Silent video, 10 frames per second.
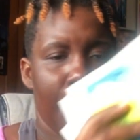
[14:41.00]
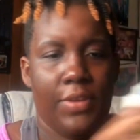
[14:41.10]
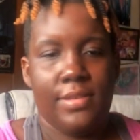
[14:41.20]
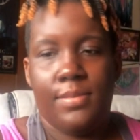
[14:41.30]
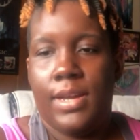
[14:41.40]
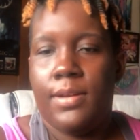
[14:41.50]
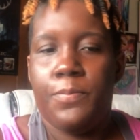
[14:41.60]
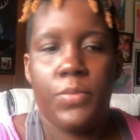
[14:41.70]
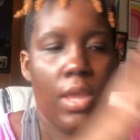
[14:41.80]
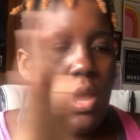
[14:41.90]
fix it back up.
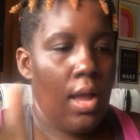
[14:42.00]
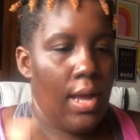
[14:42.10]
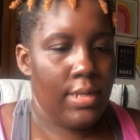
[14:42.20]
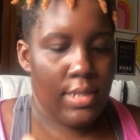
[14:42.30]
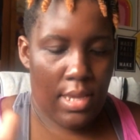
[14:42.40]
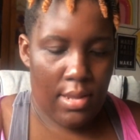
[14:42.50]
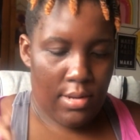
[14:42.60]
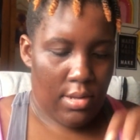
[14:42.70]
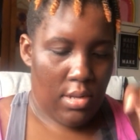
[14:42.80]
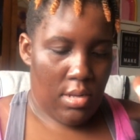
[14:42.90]
And
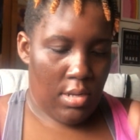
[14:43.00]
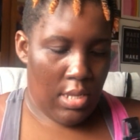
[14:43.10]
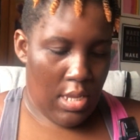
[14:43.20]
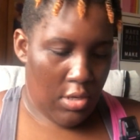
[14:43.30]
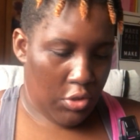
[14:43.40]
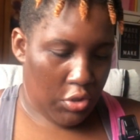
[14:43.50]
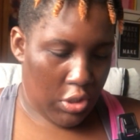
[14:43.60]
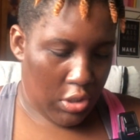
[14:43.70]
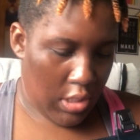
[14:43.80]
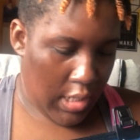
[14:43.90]
then the
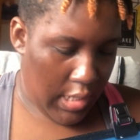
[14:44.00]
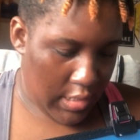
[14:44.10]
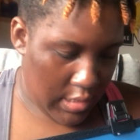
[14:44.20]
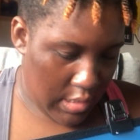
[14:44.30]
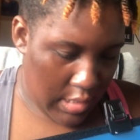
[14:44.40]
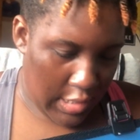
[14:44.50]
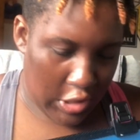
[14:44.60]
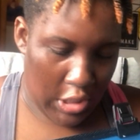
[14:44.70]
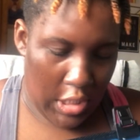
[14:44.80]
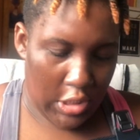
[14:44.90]
illustration that I did
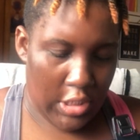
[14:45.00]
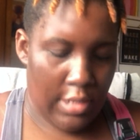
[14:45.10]
that changed